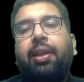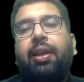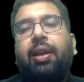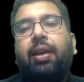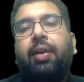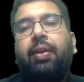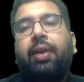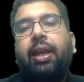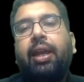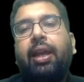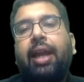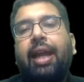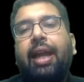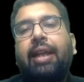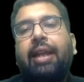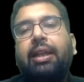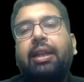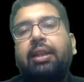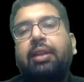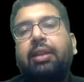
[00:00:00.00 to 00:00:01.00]
Okay,
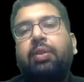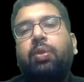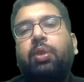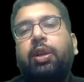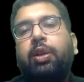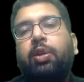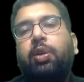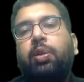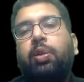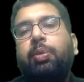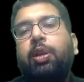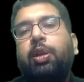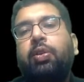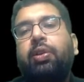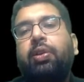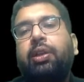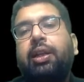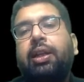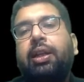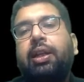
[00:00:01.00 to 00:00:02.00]
and this is going to be your
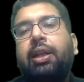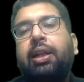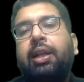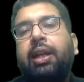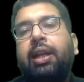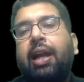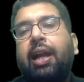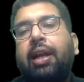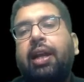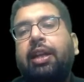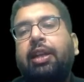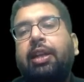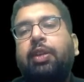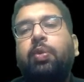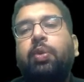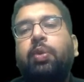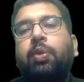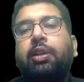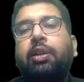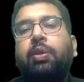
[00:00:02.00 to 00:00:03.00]
resultant. Again,
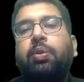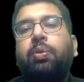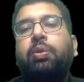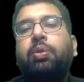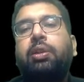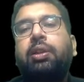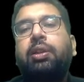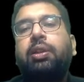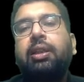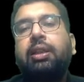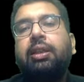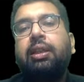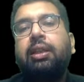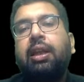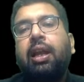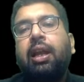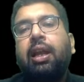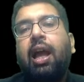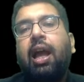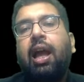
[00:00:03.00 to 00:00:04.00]
you can use this.
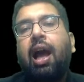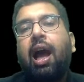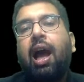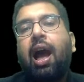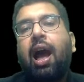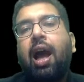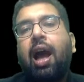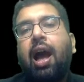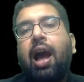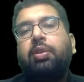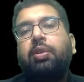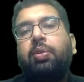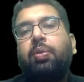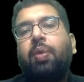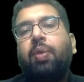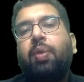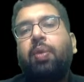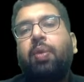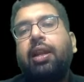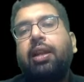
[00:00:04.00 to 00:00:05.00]
R
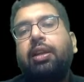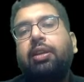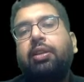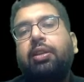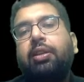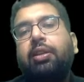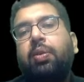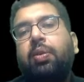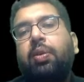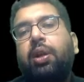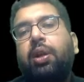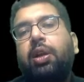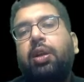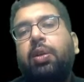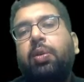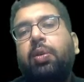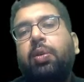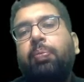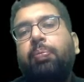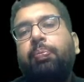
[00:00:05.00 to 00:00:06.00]
square is equal
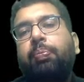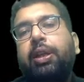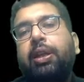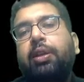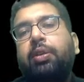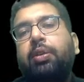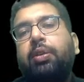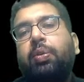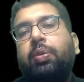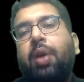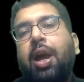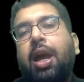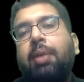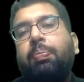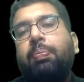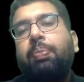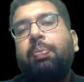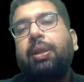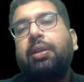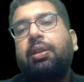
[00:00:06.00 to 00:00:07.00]
to B
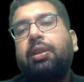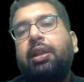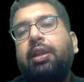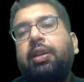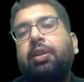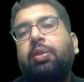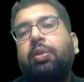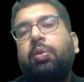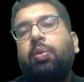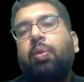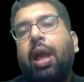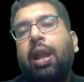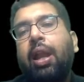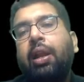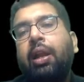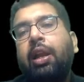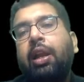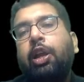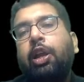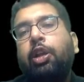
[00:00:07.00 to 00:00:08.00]
square plus D square.
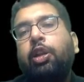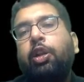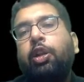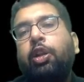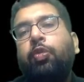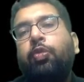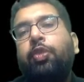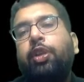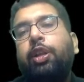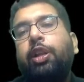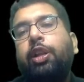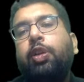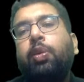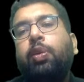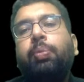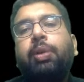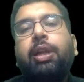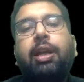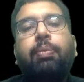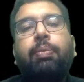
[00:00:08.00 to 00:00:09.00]
Now, will you
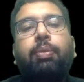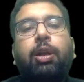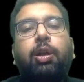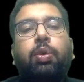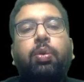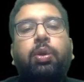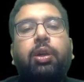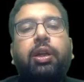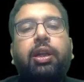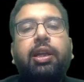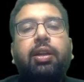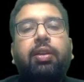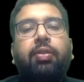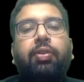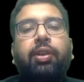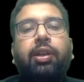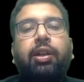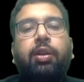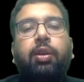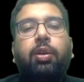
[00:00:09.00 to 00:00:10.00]
be able to deal
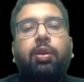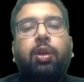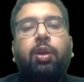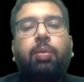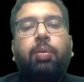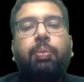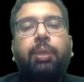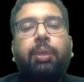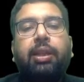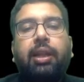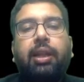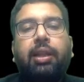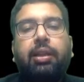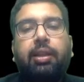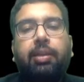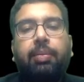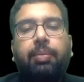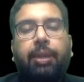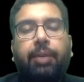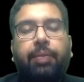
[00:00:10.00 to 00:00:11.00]
with it or not? Please
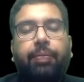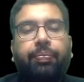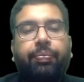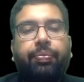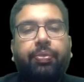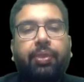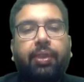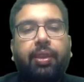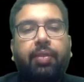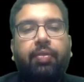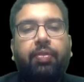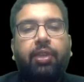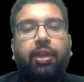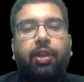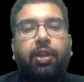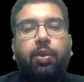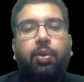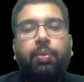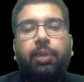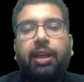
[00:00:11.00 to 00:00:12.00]
answer me. Will
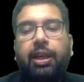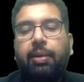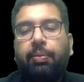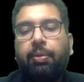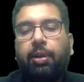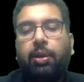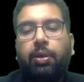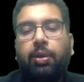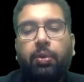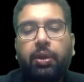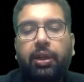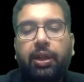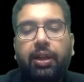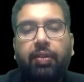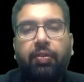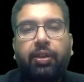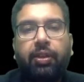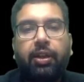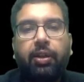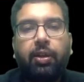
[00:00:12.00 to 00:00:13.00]
you be able to
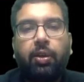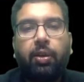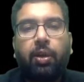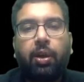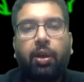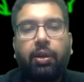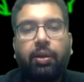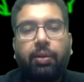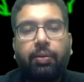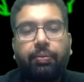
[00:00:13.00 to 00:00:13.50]
deal with it or not?